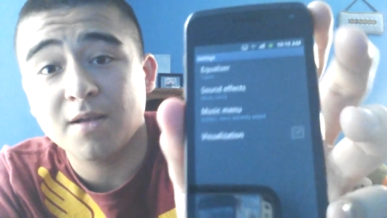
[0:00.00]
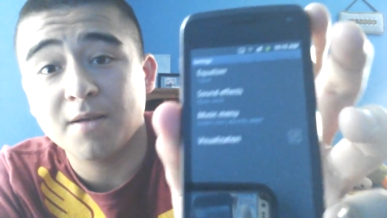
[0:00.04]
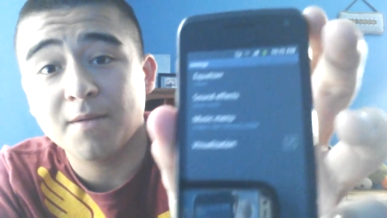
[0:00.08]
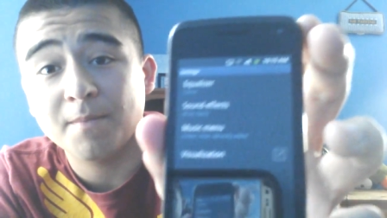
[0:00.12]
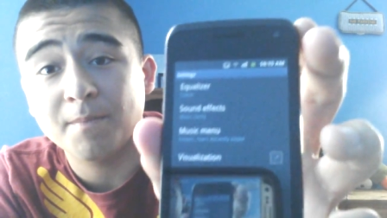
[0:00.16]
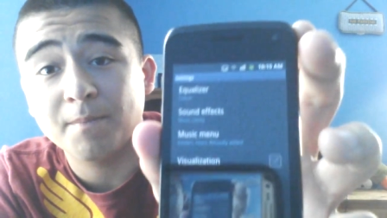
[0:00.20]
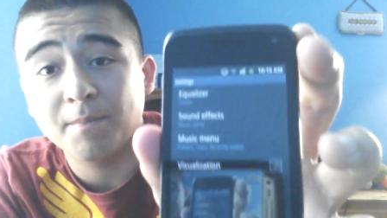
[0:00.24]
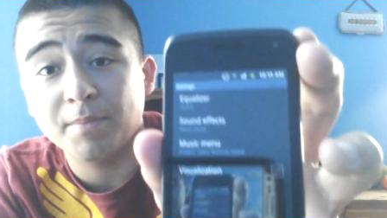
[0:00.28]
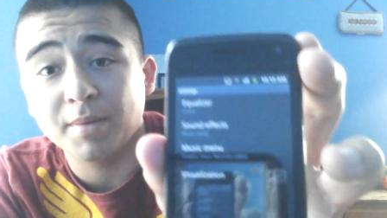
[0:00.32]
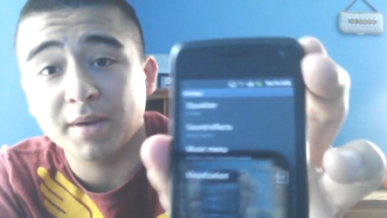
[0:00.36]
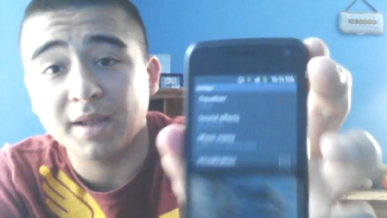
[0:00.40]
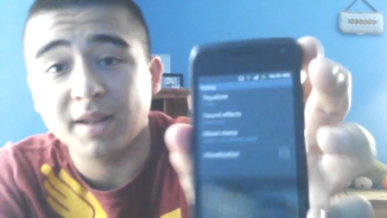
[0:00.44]

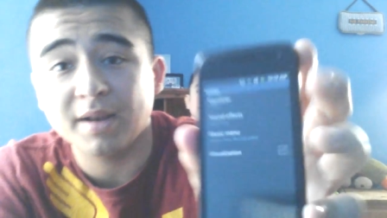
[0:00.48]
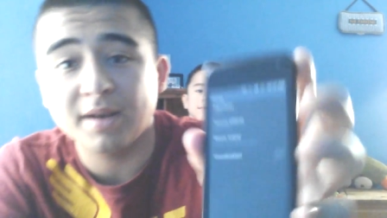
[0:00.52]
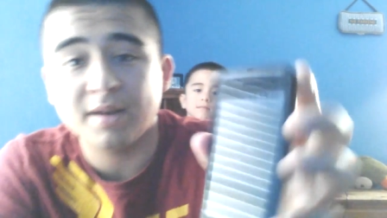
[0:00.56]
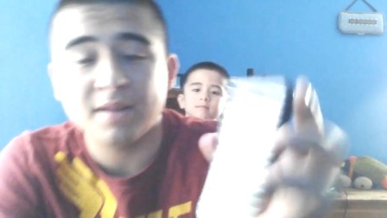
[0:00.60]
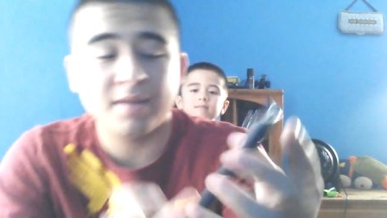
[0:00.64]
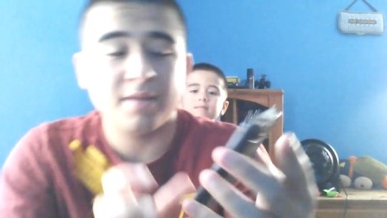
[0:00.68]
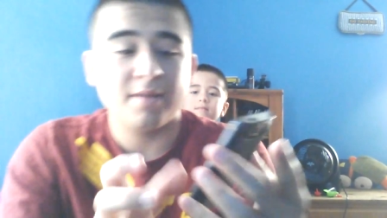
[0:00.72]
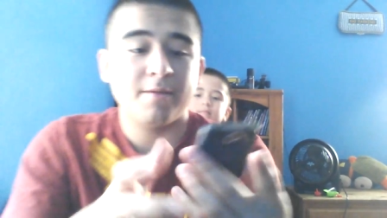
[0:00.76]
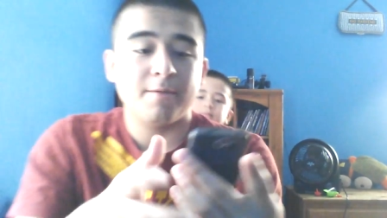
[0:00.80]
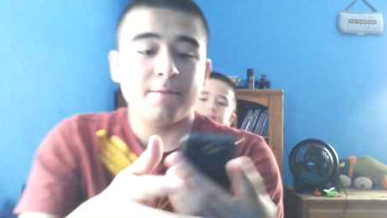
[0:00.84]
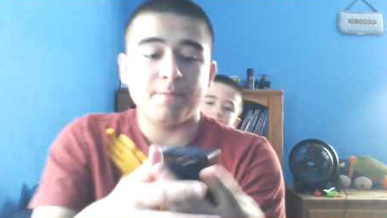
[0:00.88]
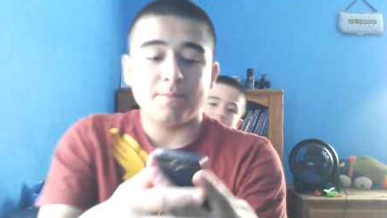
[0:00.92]
but
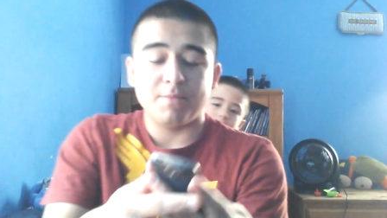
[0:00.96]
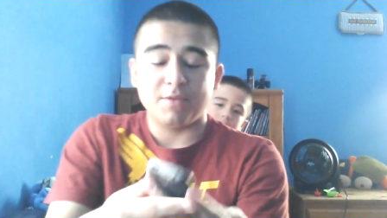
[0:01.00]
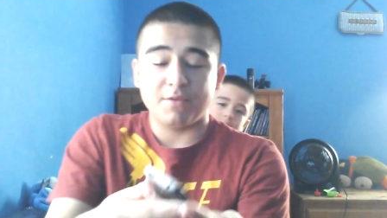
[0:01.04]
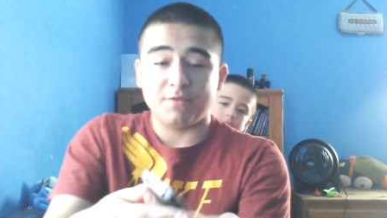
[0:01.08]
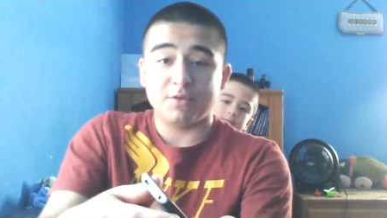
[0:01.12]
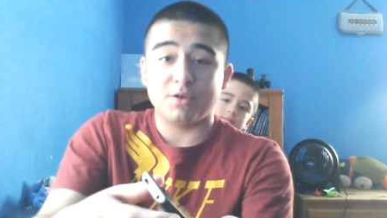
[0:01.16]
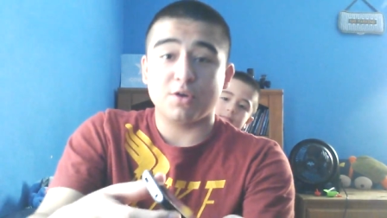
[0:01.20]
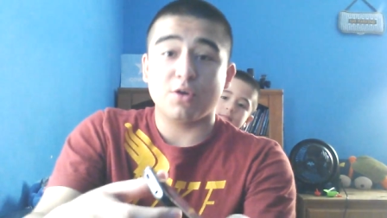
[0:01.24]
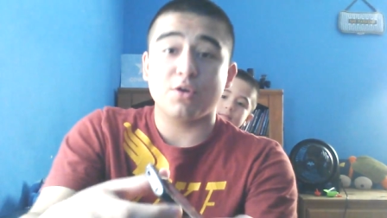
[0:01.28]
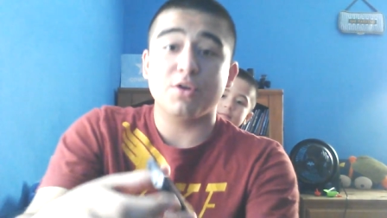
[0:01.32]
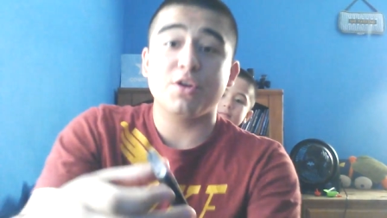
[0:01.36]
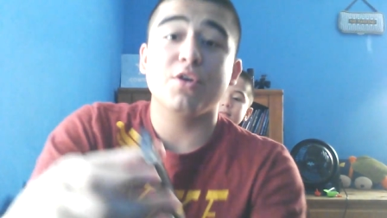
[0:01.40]
if
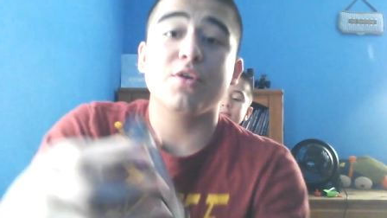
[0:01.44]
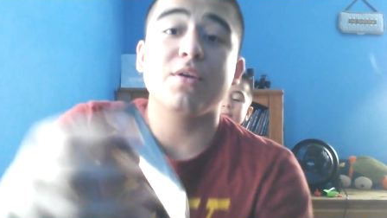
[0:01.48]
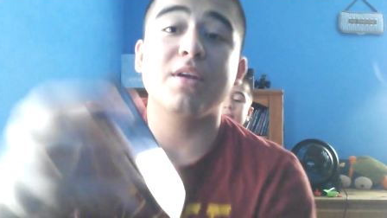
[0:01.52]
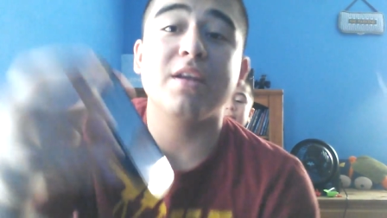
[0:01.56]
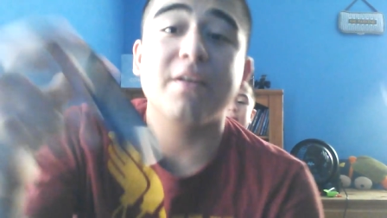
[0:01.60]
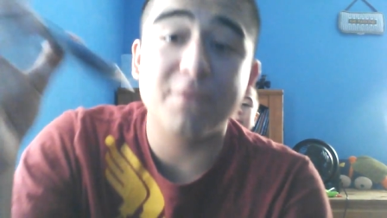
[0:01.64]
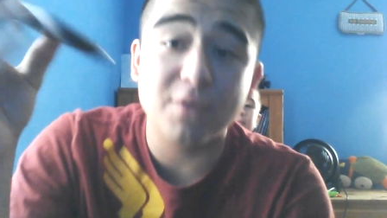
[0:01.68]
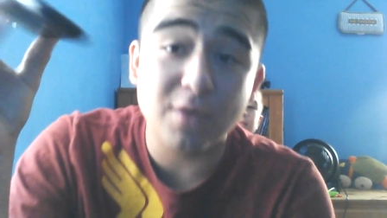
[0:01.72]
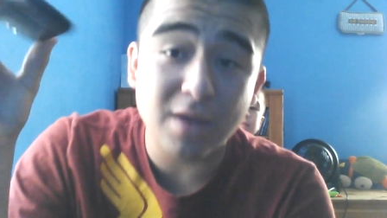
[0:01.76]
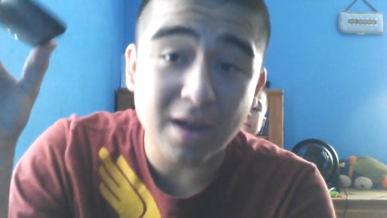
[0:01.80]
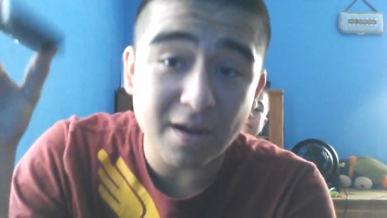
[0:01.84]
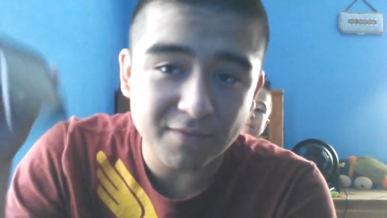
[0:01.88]
you
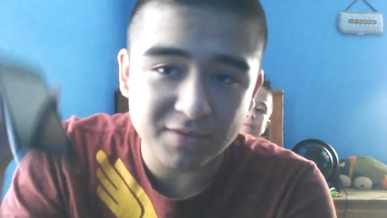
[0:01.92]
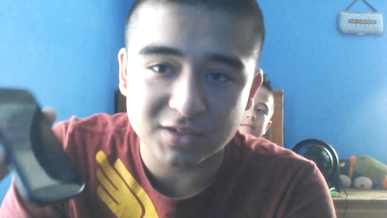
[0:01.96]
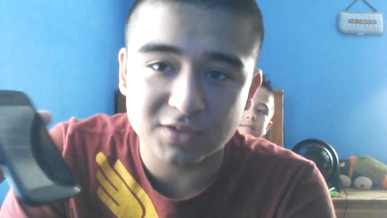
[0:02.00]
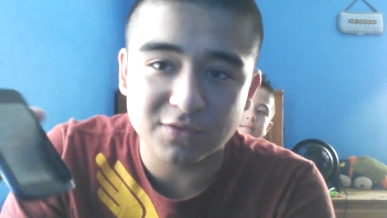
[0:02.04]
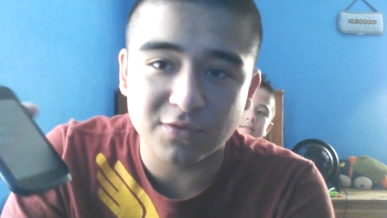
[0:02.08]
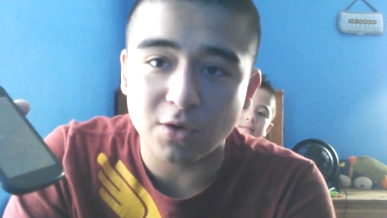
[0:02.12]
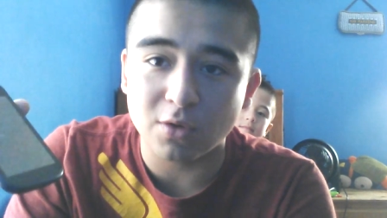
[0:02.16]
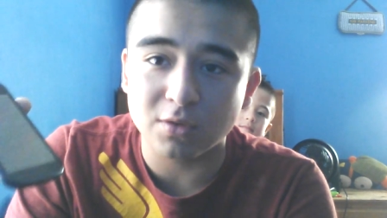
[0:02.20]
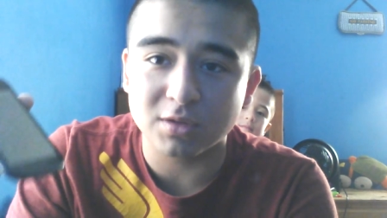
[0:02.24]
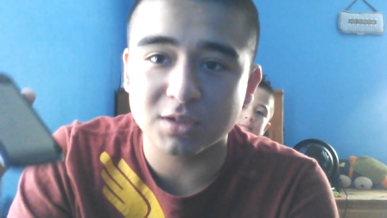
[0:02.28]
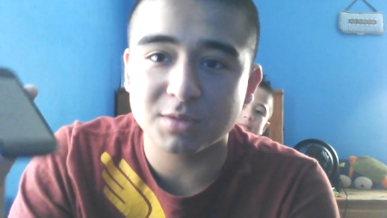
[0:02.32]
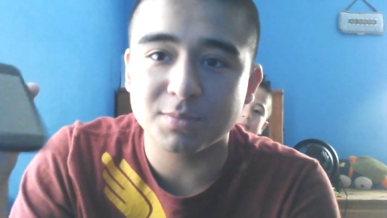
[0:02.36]
have this phone
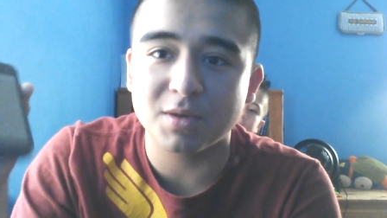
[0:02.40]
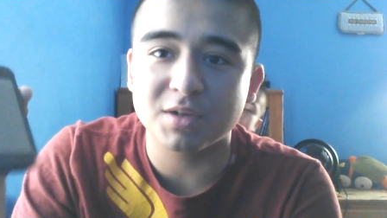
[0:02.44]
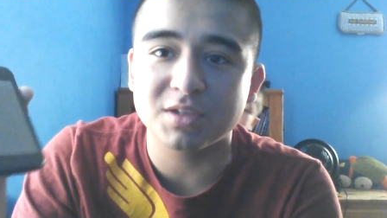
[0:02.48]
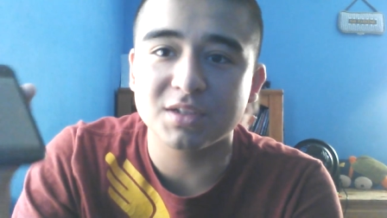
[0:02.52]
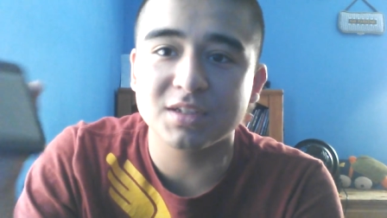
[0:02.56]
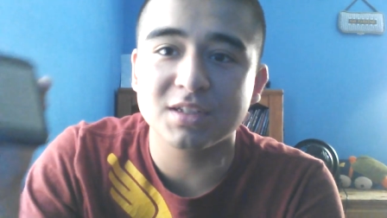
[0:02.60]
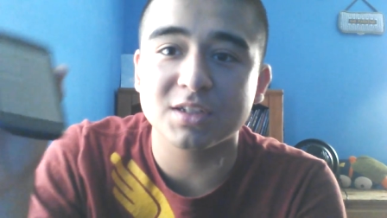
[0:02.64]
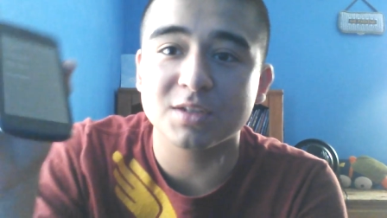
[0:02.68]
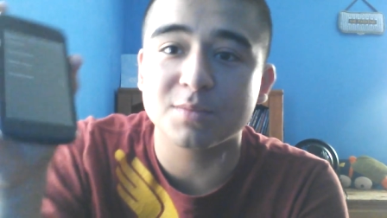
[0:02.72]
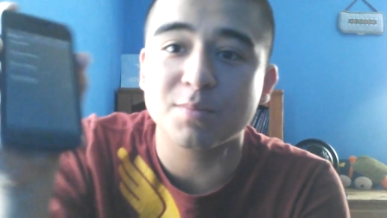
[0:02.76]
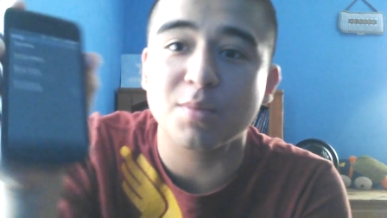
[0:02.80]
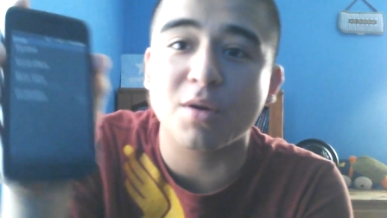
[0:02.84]
especially, this is
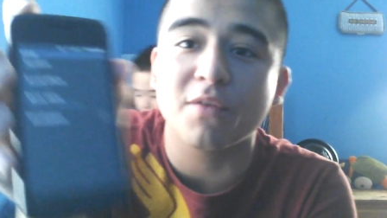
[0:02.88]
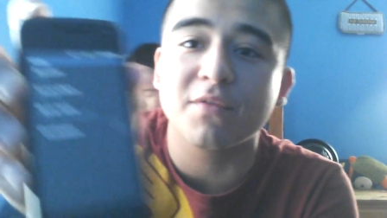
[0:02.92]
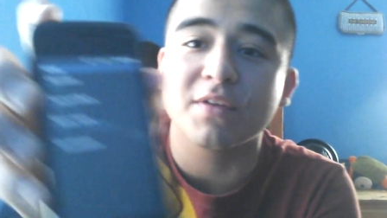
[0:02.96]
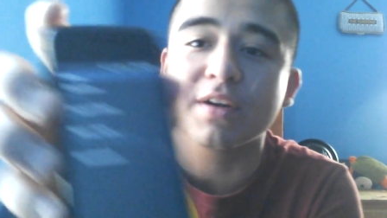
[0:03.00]
perfect.